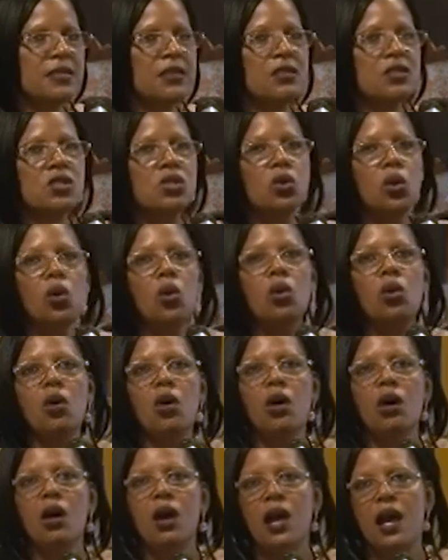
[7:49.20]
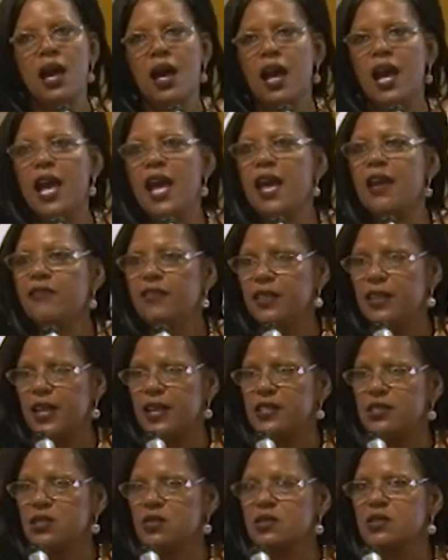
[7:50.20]
There's no
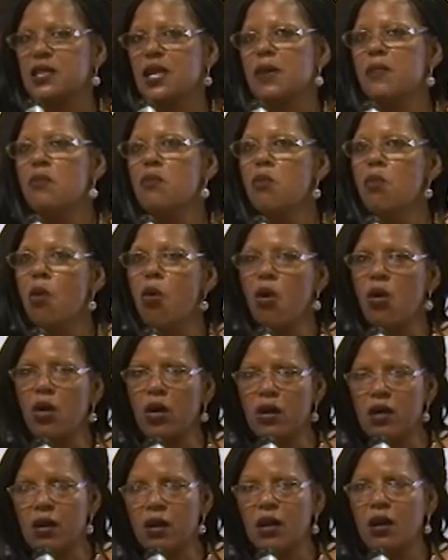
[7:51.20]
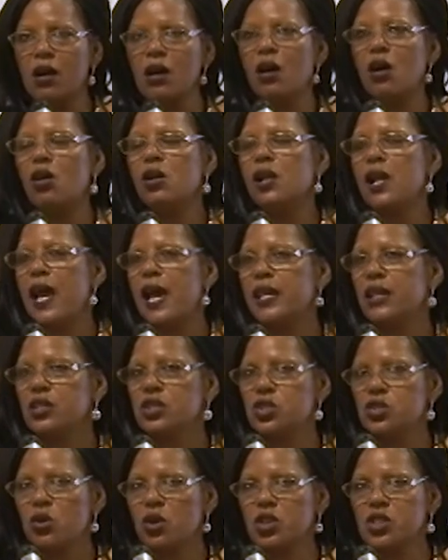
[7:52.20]
evidence to say more online
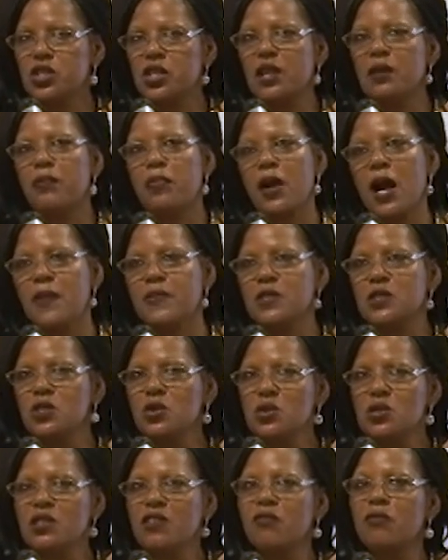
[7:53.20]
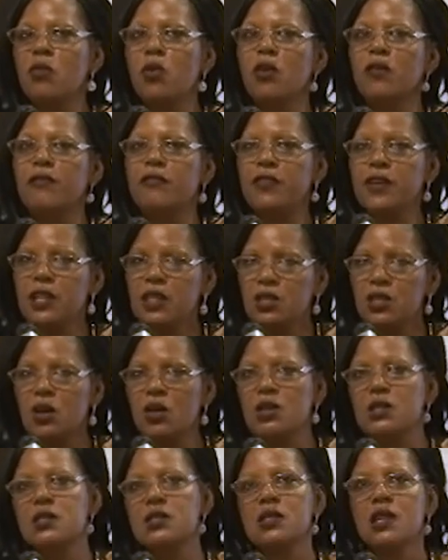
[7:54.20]
instruction, perhaps use of more
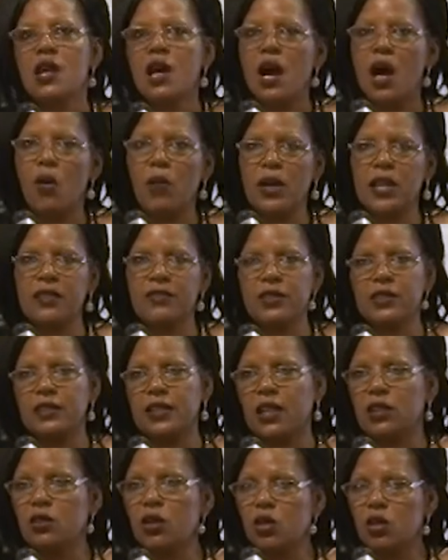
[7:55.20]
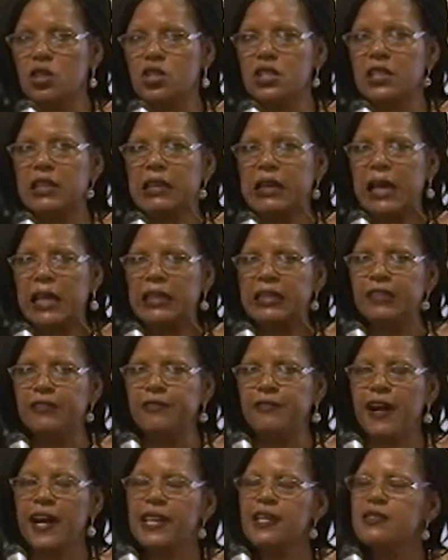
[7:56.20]
videos, or whatever technological
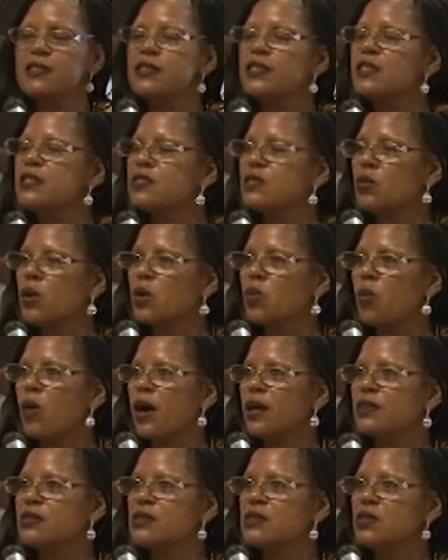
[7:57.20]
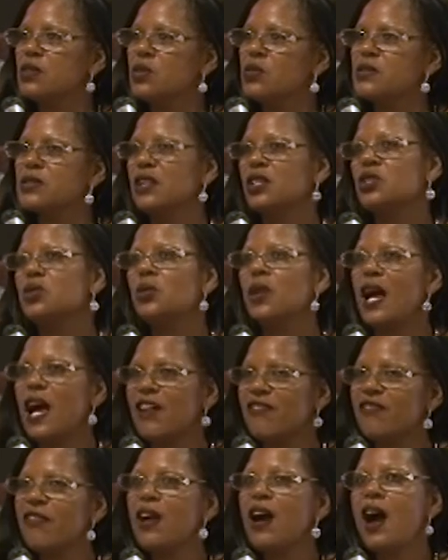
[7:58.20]
devices one wants to use, that you will
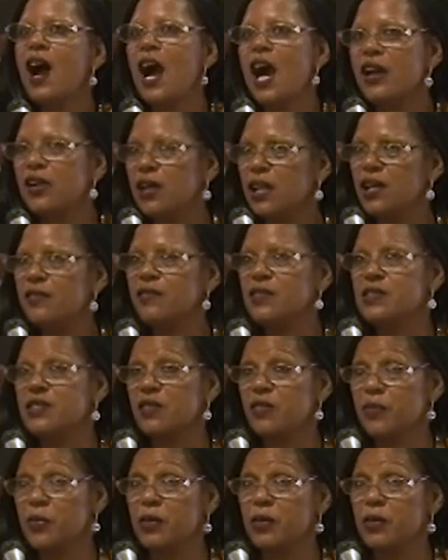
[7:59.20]
have higher levels of